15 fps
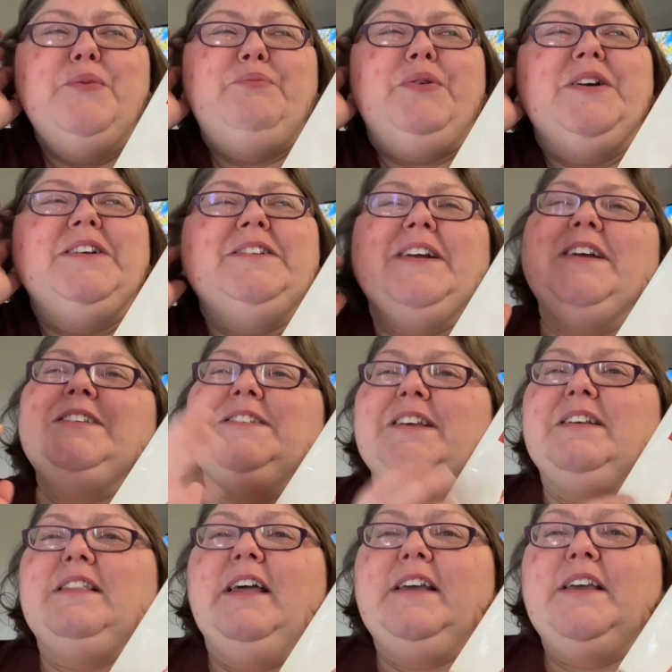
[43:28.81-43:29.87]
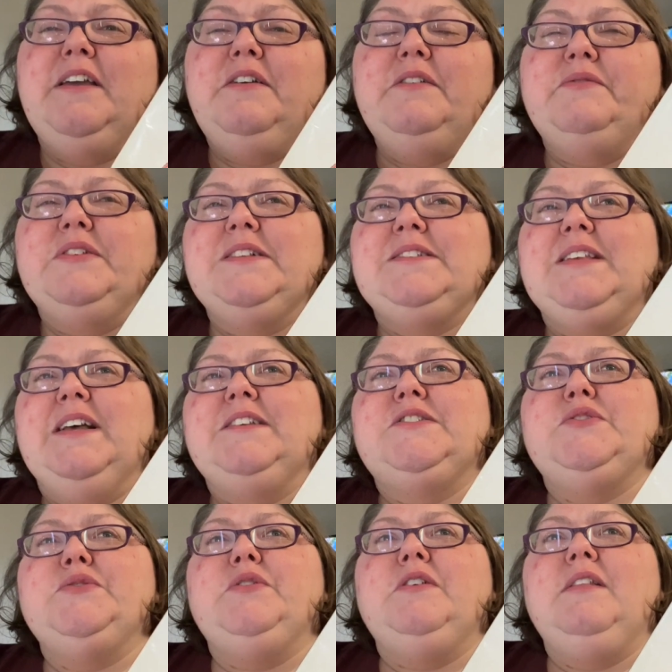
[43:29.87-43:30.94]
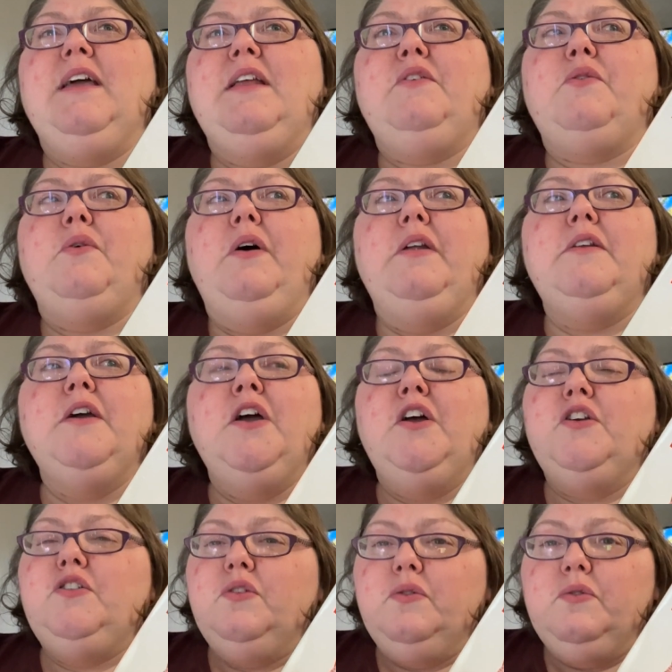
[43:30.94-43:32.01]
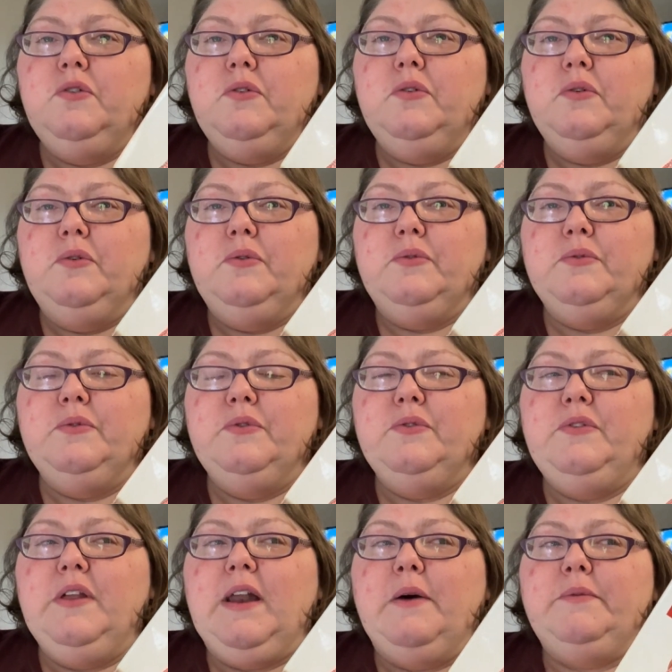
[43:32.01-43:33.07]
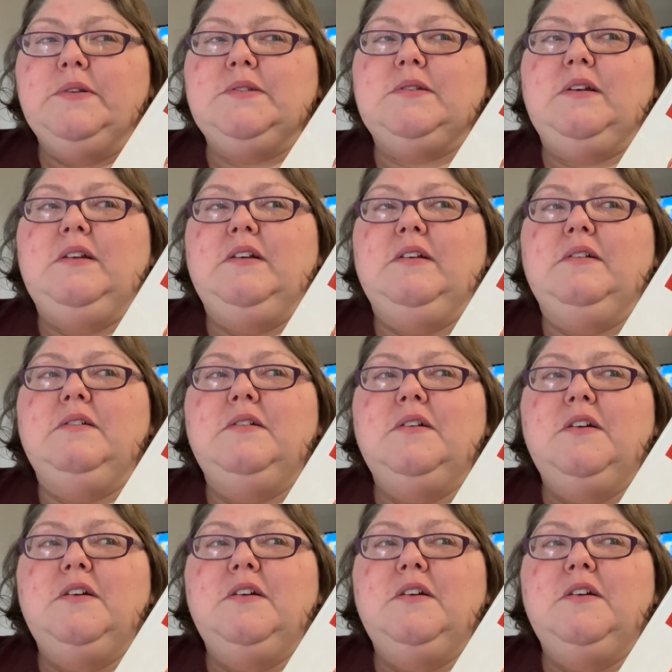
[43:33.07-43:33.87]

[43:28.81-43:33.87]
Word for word: predicting. Like he even says to her later on, you knew that I was going to